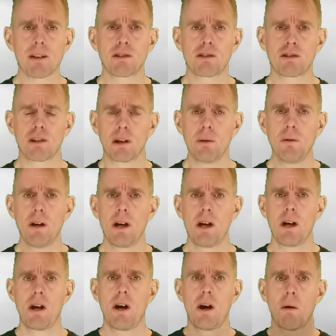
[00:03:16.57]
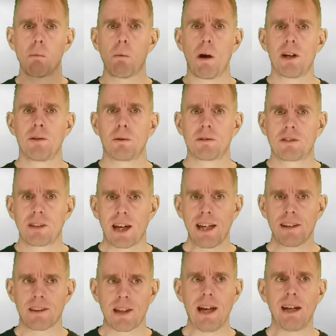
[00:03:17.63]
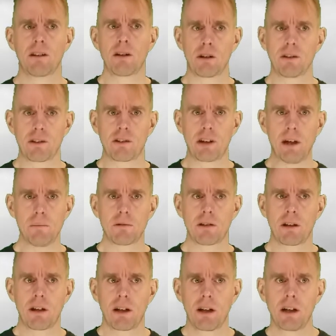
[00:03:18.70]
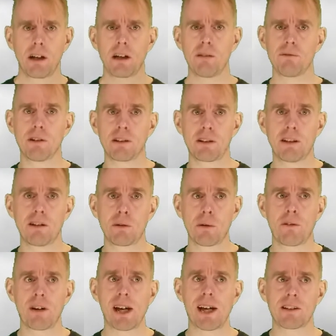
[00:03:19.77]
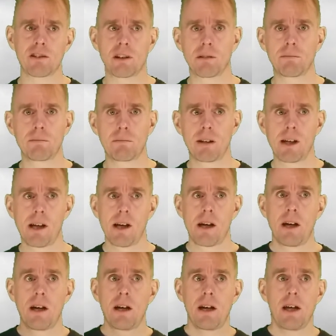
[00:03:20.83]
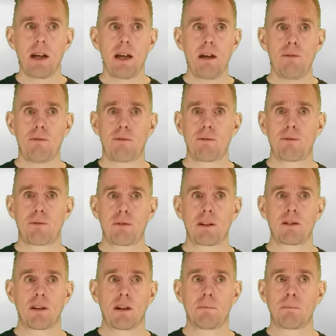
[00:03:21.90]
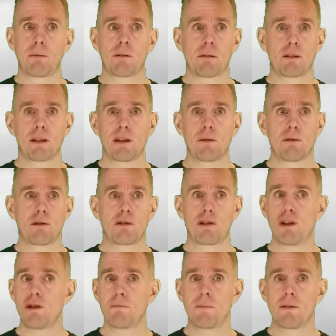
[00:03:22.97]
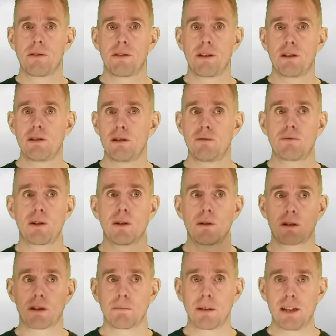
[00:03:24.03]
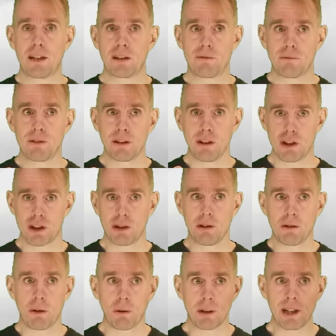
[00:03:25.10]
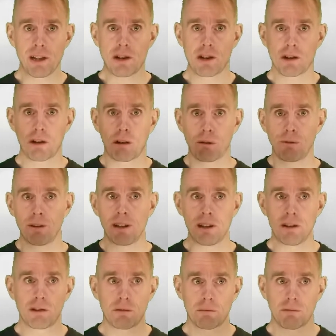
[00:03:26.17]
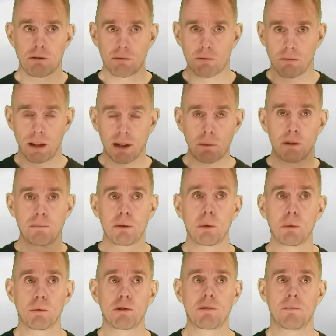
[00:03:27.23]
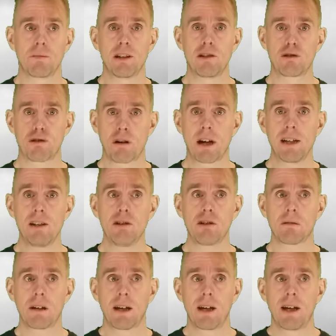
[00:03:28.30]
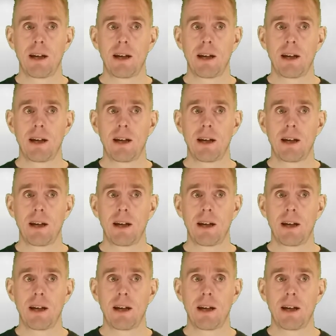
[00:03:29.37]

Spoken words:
So, why not take that concept, convert it into a reactor? If, for example, you assume that you've got complete conversion on each of these liquid pools, these trays,